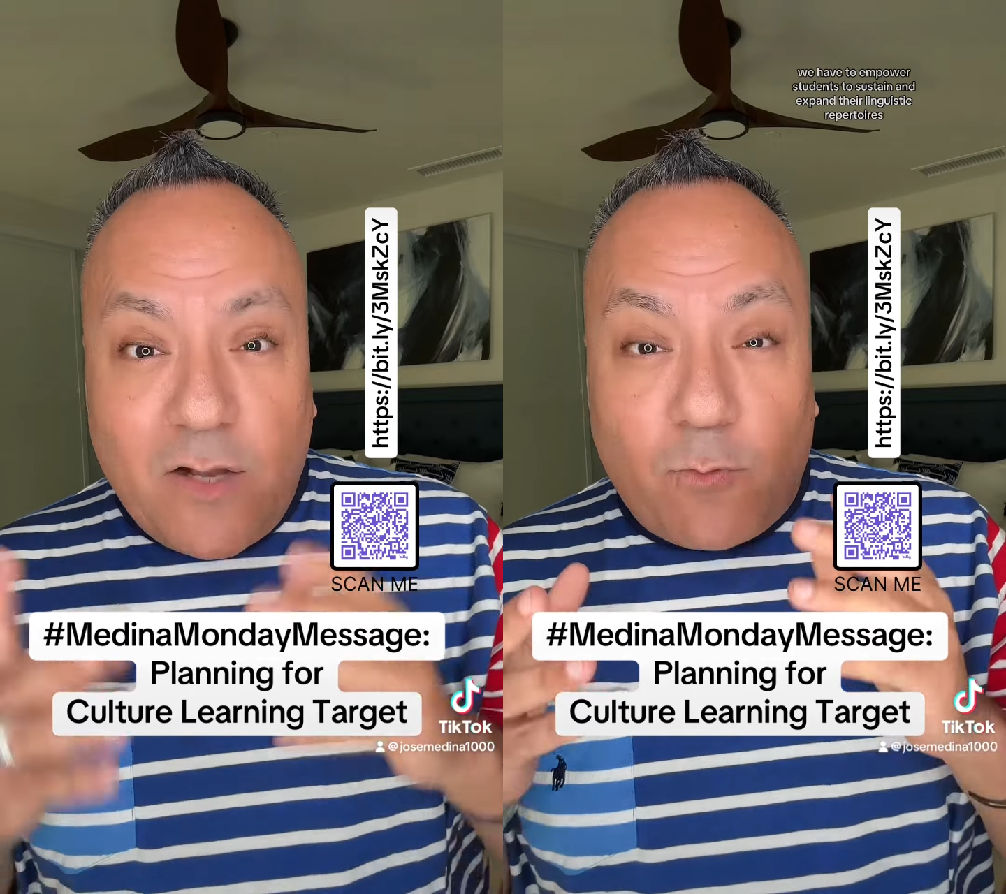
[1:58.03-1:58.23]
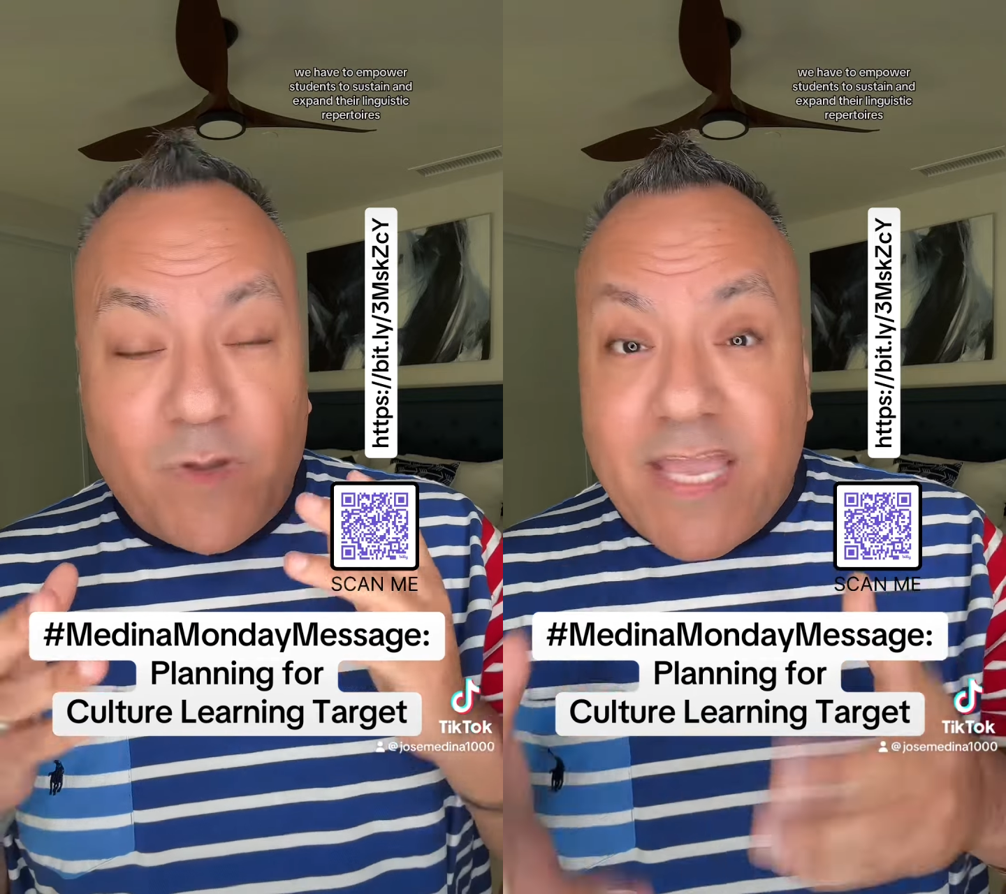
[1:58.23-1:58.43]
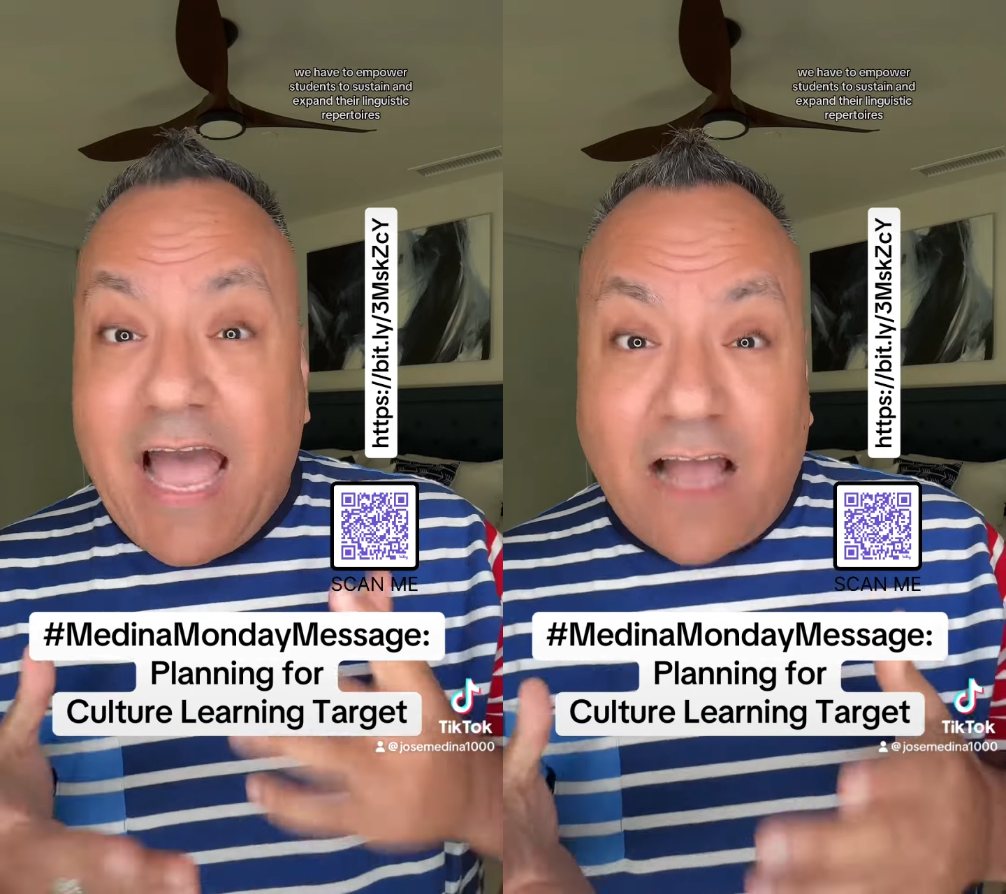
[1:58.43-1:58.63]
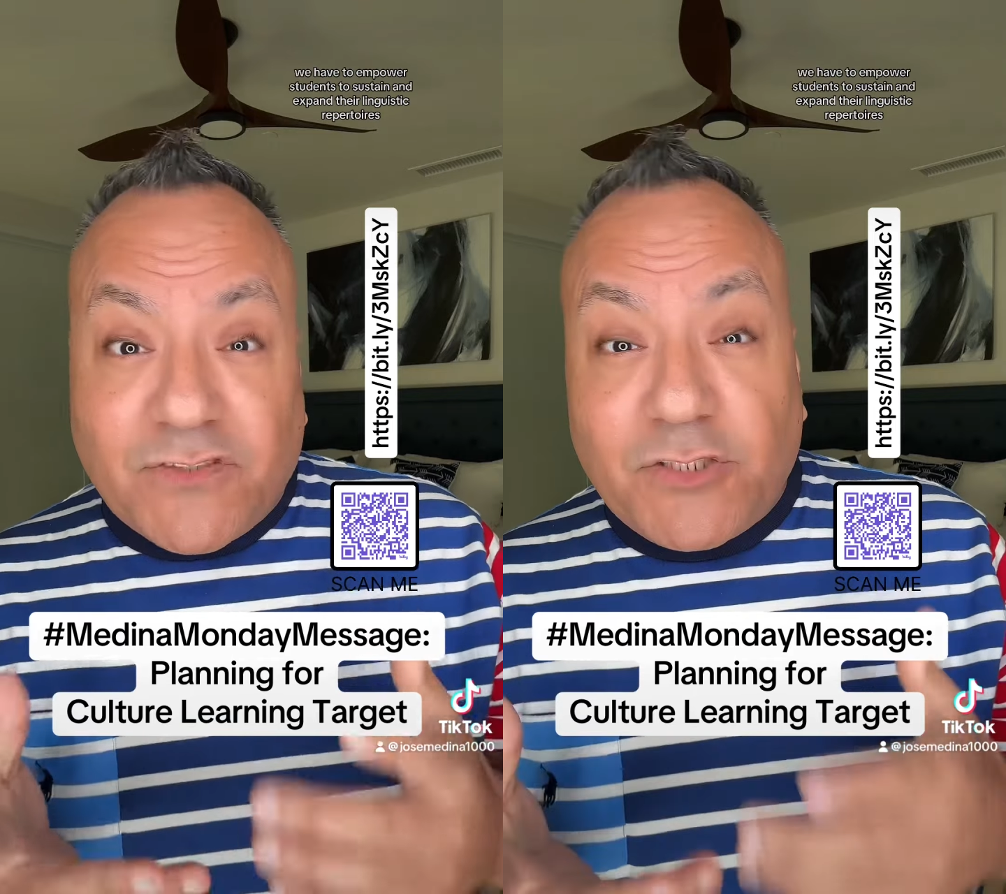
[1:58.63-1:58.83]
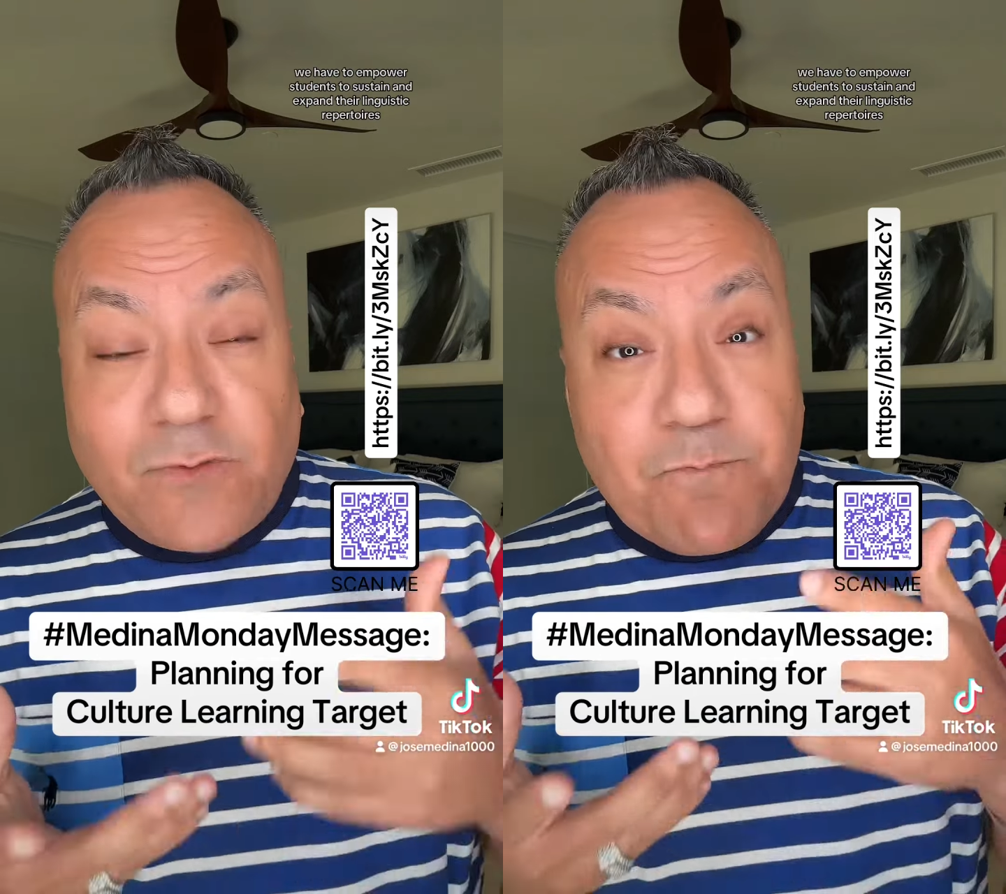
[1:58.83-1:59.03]
we have
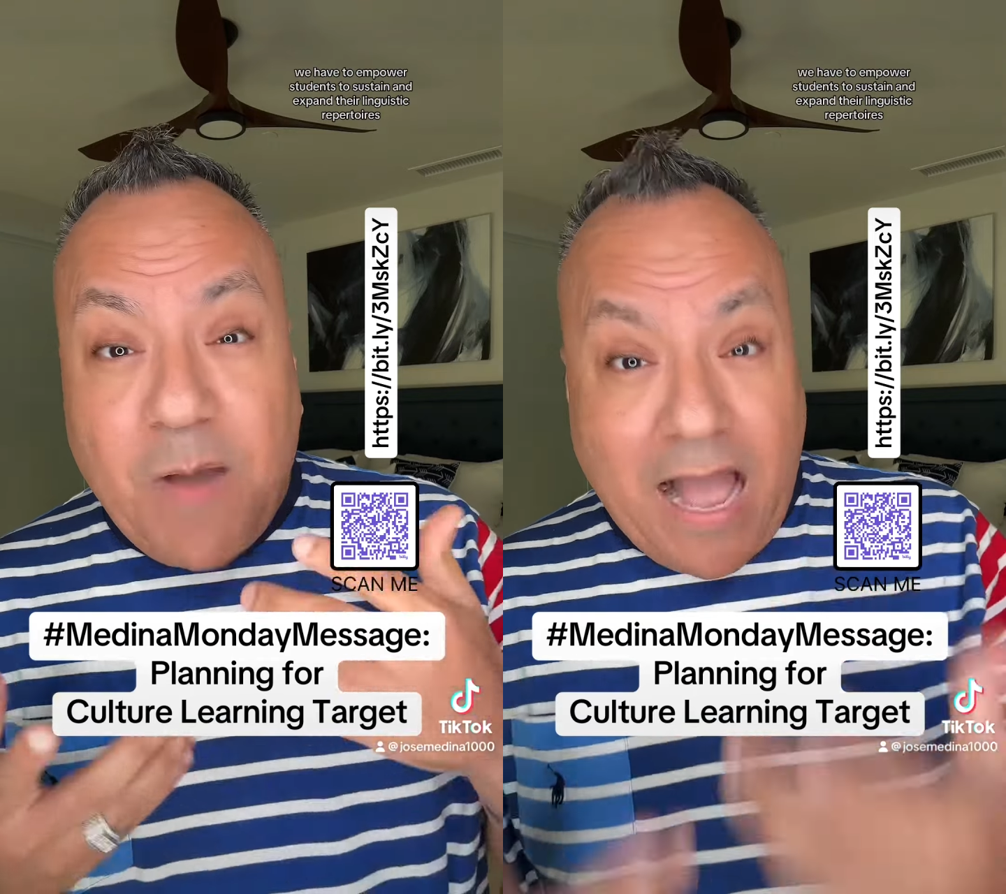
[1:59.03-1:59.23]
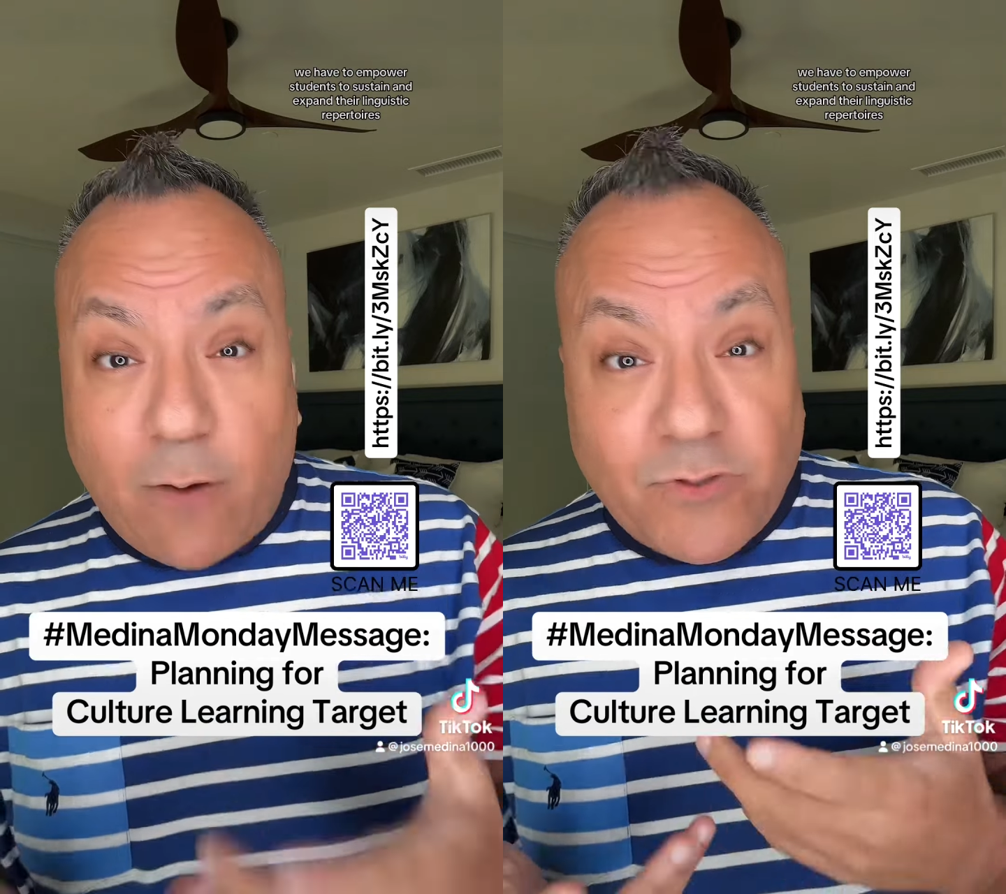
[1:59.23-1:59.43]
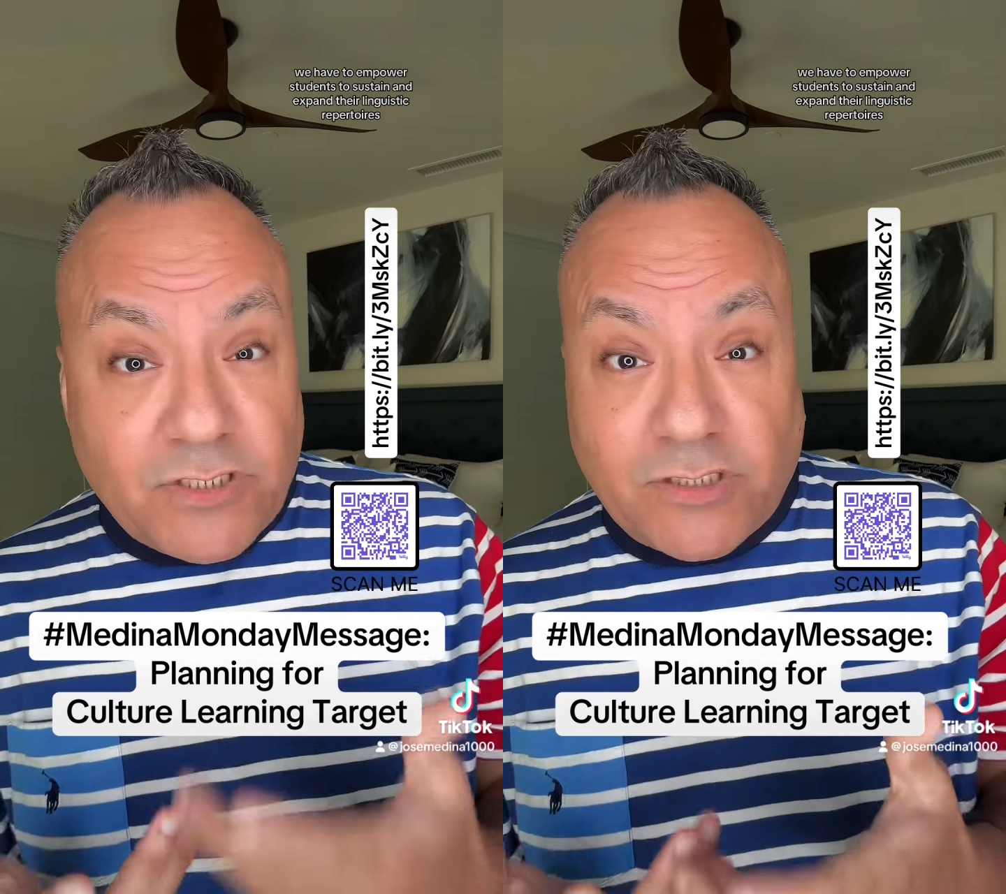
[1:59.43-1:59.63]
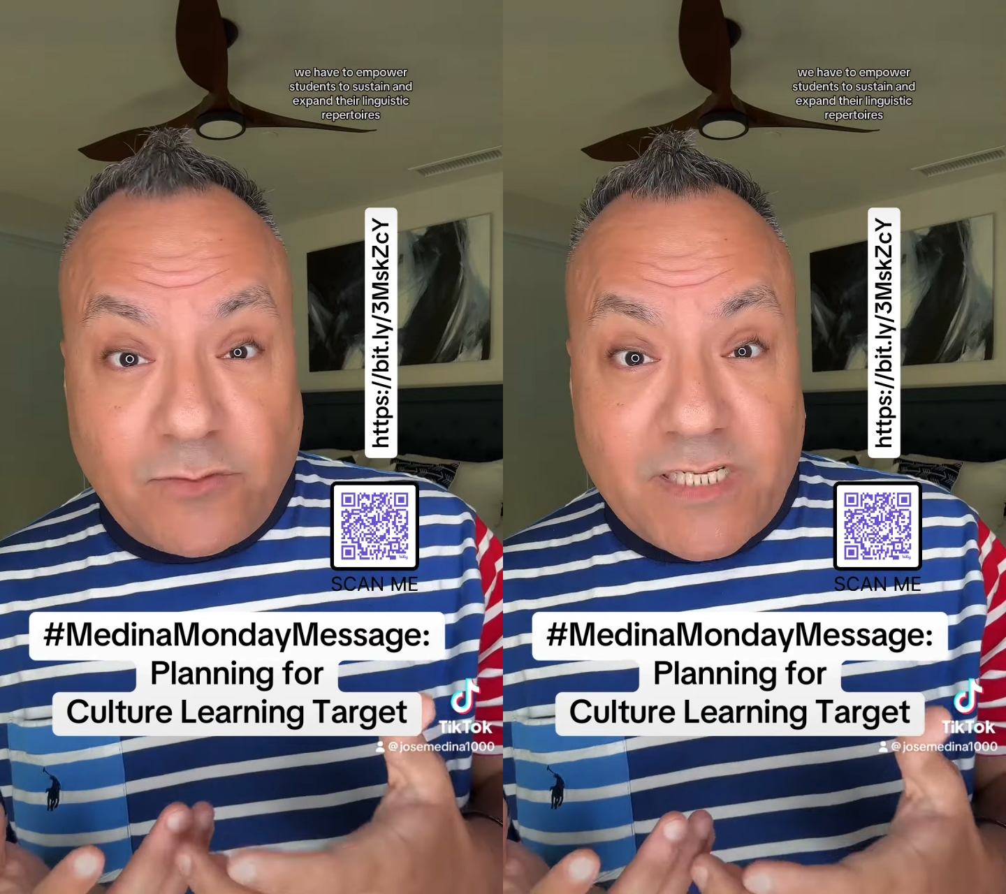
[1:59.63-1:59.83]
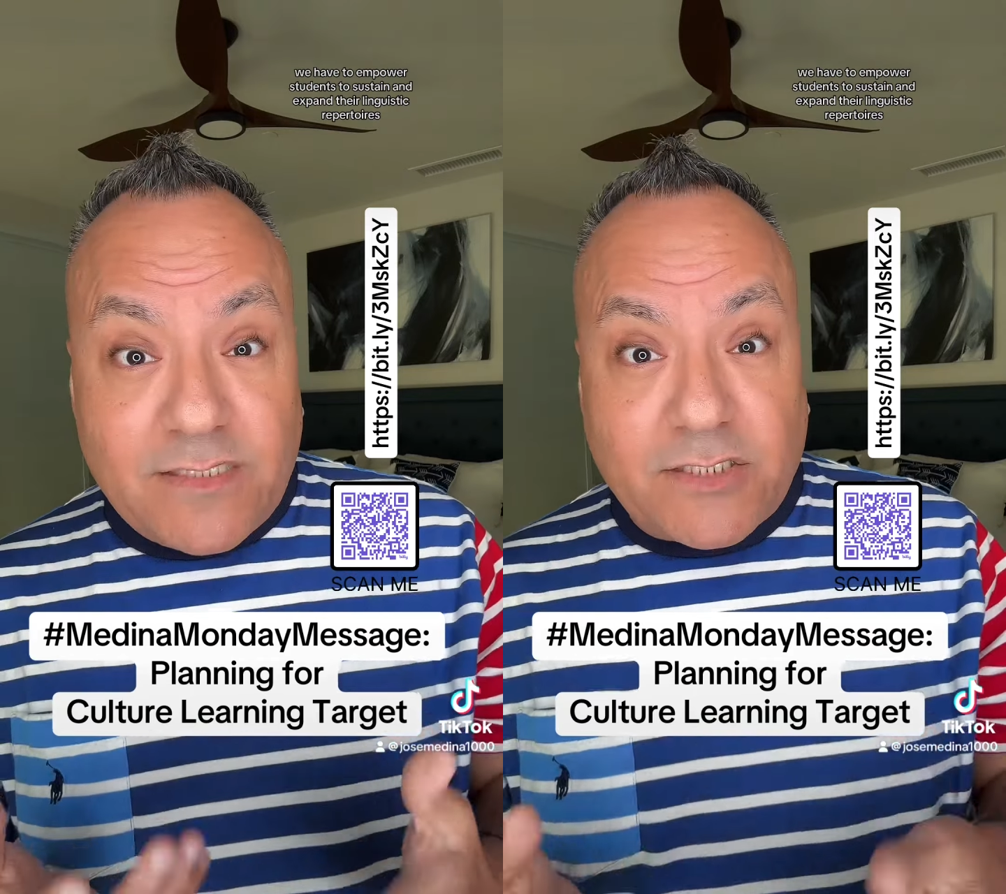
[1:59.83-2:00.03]
to empower
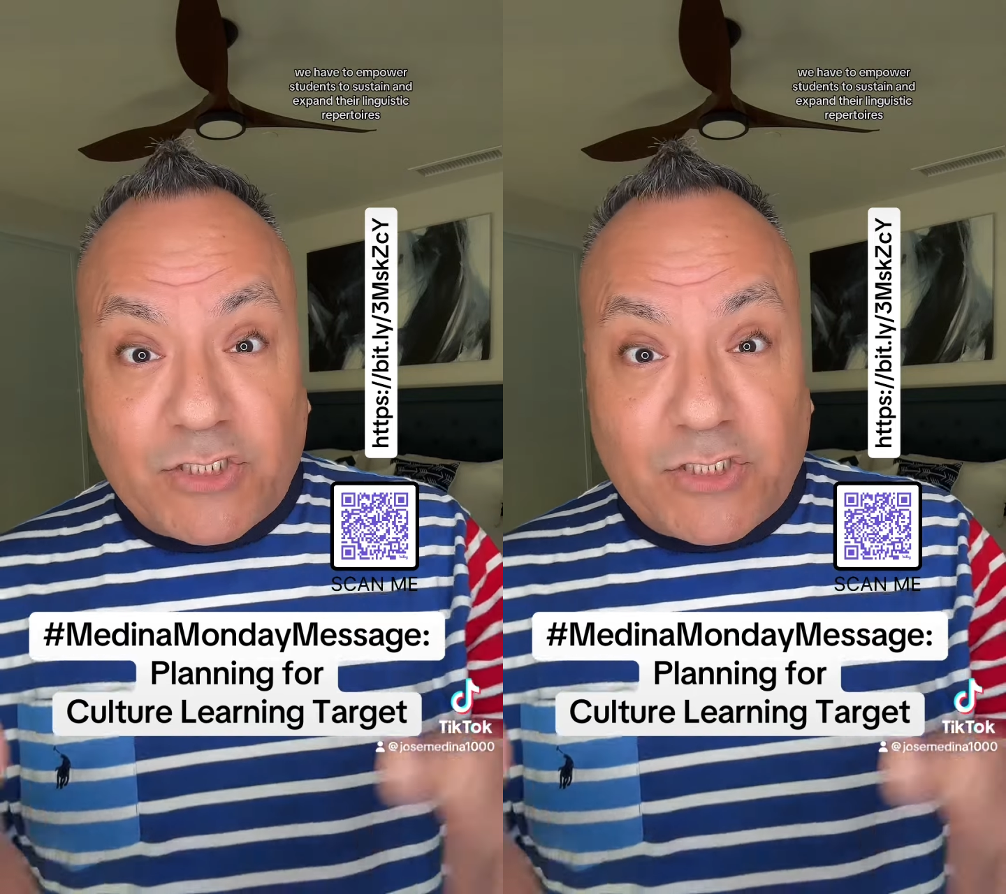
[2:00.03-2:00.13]
students